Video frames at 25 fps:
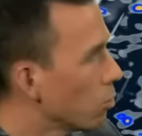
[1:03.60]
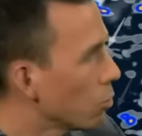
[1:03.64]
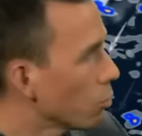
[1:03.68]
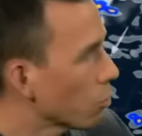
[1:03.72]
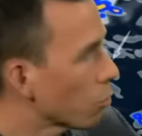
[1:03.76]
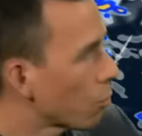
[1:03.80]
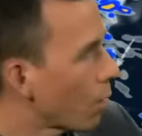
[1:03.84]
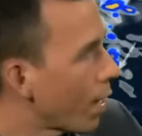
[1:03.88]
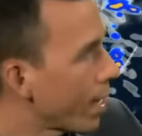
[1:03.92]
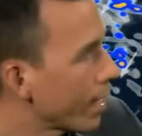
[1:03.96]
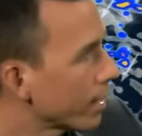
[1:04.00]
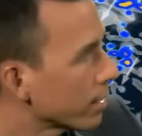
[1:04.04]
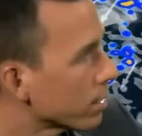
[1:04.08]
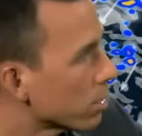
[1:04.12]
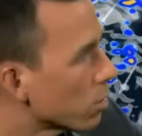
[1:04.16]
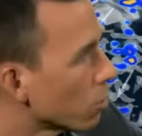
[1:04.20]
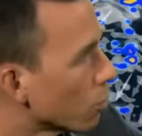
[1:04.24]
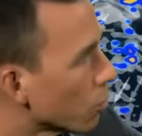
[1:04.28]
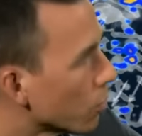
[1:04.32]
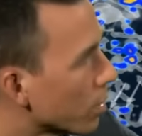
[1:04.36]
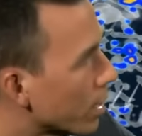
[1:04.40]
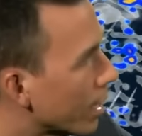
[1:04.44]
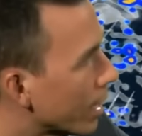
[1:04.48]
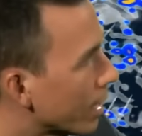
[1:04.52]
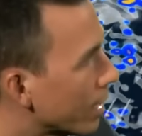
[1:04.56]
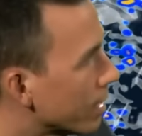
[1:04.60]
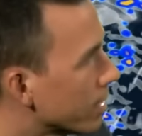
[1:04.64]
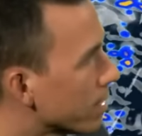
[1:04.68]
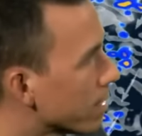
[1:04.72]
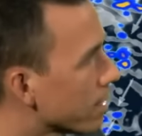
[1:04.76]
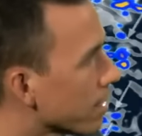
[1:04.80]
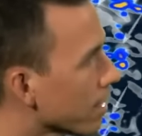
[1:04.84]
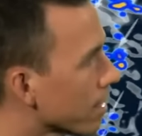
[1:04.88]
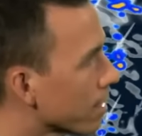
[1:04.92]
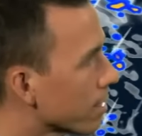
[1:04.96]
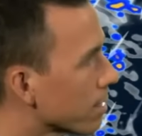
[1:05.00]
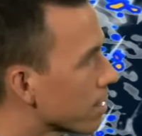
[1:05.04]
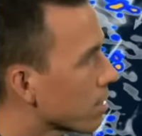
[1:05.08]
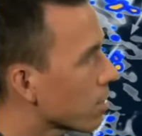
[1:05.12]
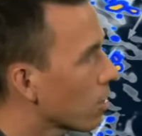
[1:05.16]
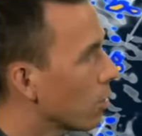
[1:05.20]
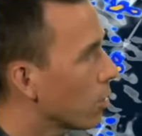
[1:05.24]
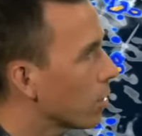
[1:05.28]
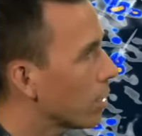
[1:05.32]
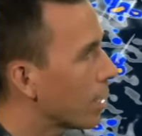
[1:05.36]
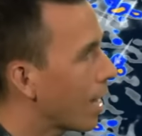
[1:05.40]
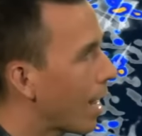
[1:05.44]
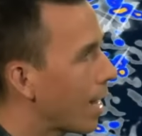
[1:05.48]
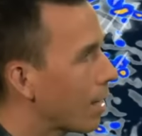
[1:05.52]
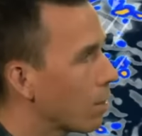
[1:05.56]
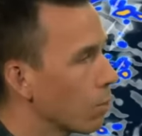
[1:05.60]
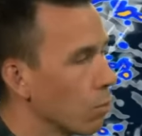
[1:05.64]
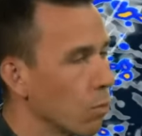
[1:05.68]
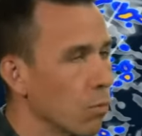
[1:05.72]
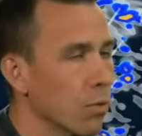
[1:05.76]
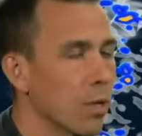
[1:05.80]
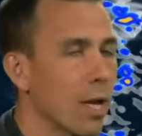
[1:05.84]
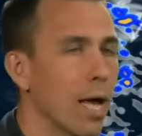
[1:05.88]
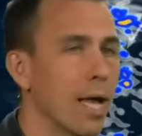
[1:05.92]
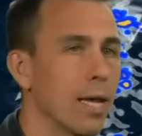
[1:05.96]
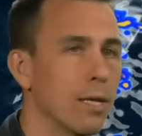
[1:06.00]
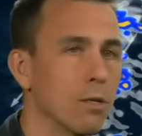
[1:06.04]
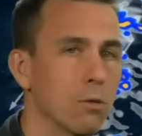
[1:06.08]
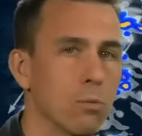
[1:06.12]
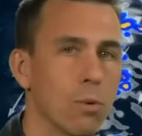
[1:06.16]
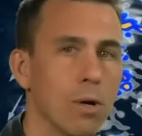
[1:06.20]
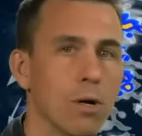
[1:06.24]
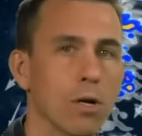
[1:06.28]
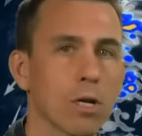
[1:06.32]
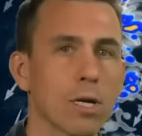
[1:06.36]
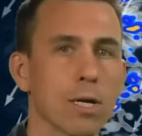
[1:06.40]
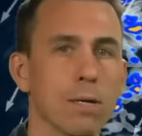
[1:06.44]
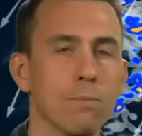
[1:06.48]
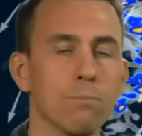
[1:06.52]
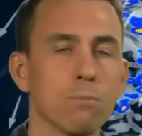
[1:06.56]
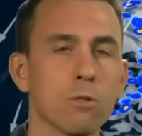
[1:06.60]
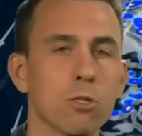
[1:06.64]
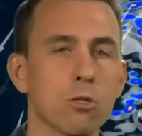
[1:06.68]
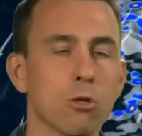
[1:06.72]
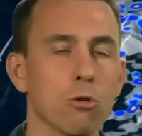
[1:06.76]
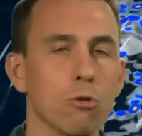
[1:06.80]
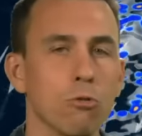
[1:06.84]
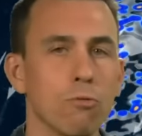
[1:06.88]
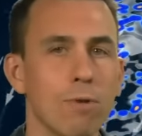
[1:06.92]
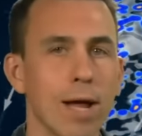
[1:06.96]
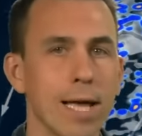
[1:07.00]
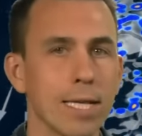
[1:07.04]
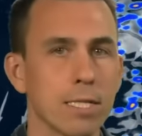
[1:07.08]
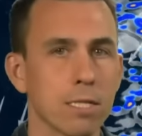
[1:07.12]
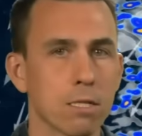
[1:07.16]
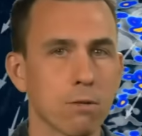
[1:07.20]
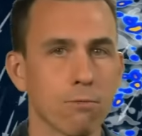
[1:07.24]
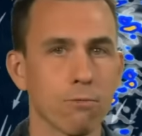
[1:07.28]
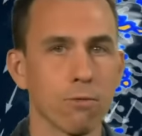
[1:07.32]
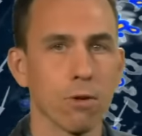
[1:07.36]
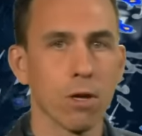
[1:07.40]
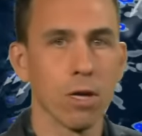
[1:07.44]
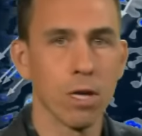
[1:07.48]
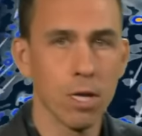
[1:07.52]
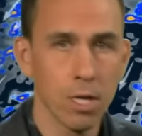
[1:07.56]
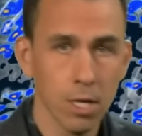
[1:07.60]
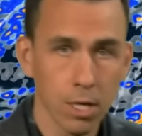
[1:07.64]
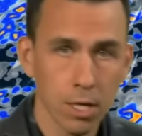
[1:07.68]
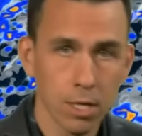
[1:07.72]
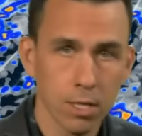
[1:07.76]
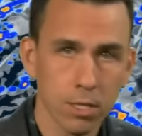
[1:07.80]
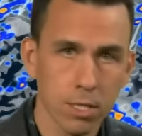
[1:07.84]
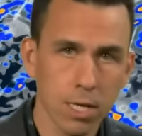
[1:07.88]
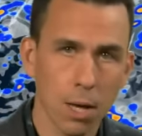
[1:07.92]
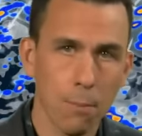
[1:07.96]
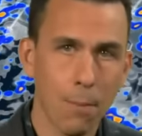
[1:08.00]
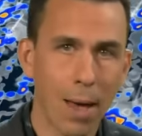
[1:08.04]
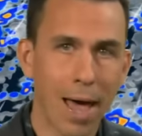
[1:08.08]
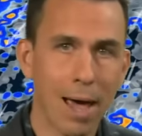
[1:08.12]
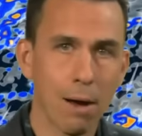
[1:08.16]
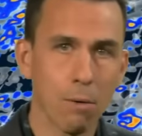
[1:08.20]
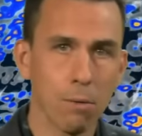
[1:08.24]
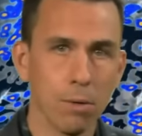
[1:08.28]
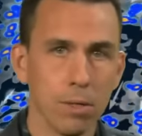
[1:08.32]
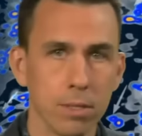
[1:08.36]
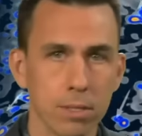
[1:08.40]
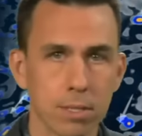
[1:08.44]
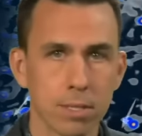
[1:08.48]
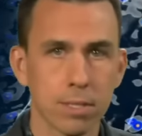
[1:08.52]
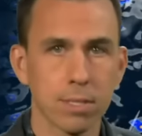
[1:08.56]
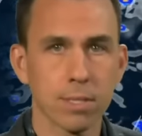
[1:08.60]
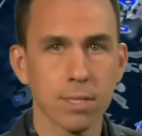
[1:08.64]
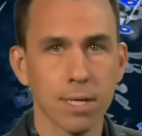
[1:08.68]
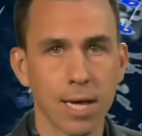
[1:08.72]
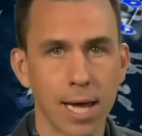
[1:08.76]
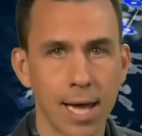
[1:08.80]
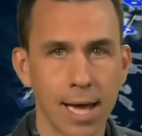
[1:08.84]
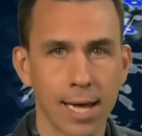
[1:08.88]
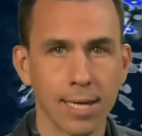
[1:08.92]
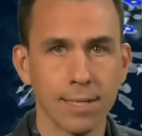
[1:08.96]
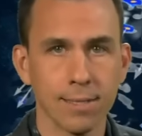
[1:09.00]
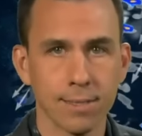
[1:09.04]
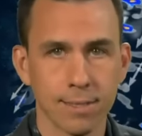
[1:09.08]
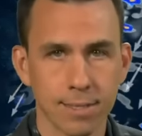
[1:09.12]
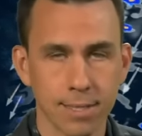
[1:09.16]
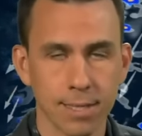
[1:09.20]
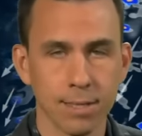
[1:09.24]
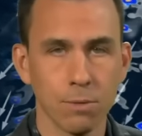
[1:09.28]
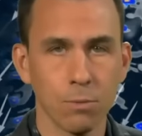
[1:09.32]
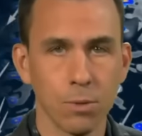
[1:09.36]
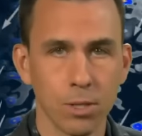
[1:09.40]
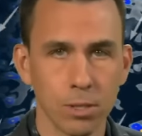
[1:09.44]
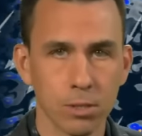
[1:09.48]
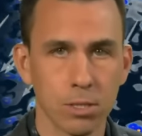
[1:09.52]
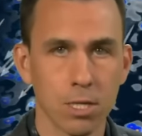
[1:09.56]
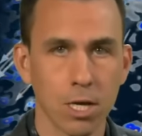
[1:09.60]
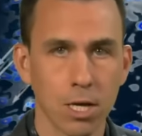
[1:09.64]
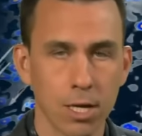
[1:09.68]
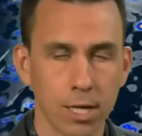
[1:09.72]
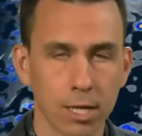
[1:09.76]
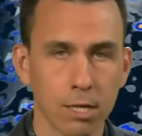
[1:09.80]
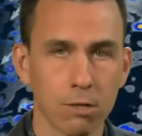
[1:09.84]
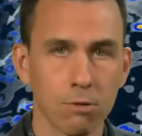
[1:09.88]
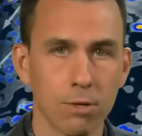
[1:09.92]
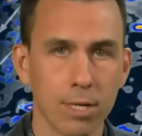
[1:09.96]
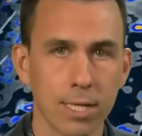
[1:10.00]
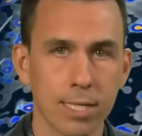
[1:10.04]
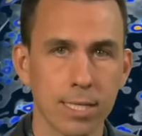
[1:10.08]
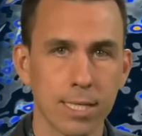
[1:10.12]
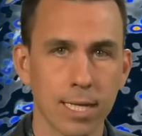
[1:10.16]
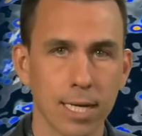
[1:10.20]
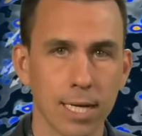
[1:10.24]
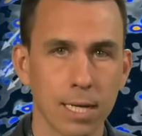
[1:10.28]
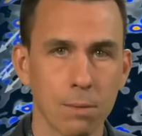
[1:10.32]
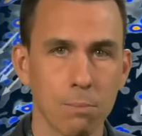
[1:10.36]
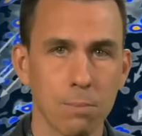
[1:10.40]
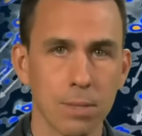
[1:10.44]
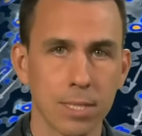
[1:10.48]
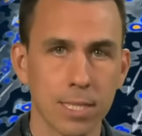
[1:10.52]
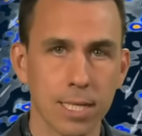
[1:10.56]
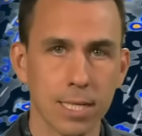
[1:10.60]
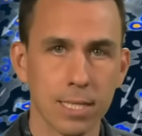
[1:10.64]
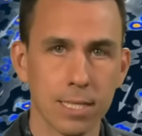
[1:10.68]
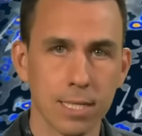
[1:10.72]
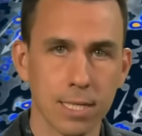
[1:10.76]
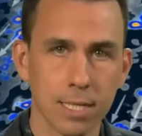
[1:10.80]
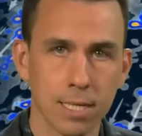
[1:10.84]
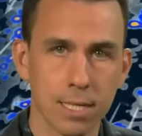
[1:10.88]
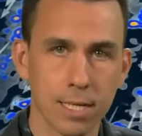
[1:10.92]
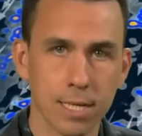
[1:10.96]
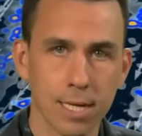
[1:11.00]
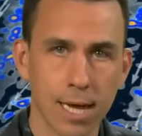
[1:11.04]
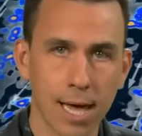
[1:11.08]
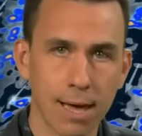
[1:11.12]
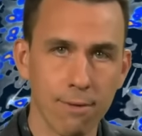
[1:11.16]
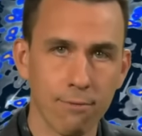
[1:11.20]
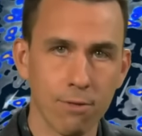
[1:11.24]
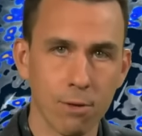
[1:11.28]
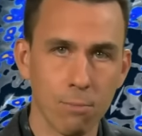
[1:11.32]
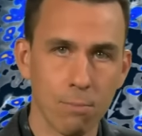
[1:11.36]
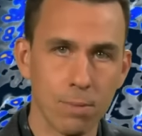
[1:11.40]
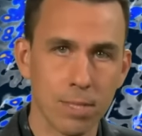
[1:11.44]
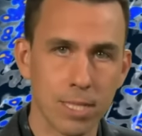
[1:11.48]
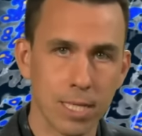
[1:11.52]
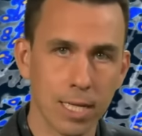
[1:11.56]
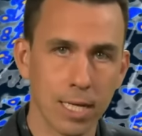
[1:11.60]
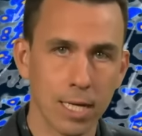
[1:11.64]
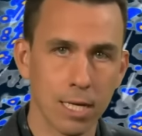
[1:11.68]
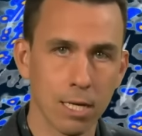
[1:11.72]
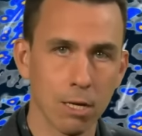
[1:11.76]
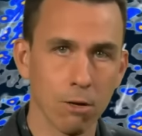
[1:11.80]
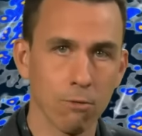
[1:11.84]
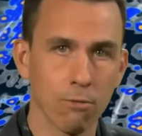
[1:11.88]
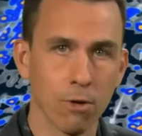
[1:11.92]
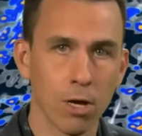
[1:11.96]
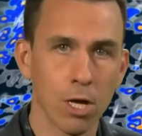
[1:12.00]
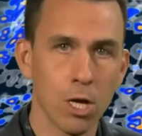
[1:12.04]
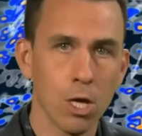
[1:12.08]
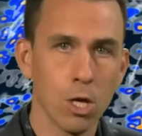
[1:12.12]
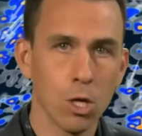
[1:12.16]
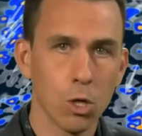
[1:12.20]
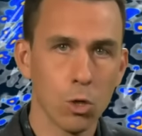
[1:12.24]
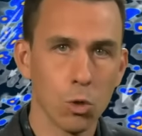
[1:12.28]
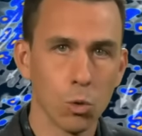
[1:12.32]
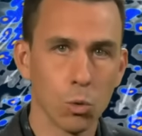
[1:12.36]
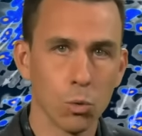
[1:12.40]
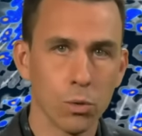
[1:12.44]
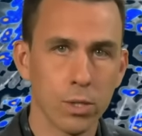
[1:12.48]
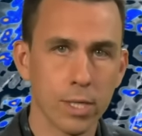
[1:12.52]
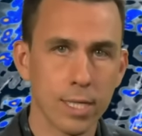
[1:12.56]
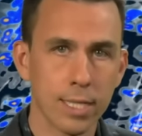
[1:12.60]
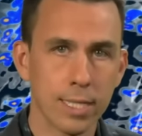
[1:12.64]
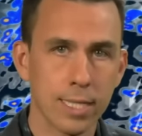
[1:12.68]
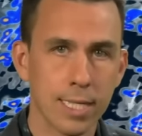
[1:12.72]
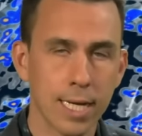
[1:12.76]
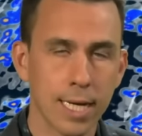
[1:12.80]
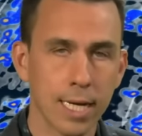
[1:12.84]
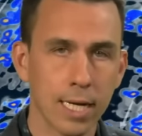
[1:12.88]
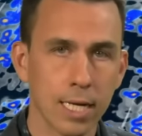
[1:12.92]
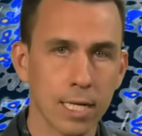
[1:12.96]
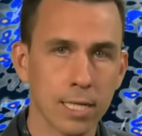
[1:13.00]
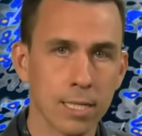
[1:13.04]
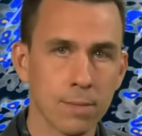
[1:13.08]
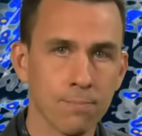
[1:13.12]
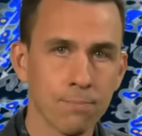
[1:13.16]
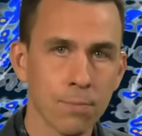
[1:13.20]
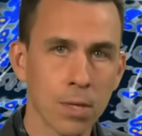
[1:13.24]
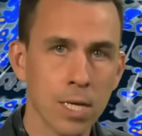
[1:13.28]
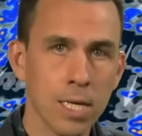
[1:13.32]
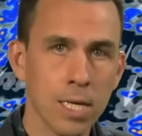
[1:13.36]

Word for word: North Wales, Northern England, Southern Scotland and Northern Ireland, where it comes to a rest for some hours, and it will turn increasingly persistent and heavy, particularly over northeast England.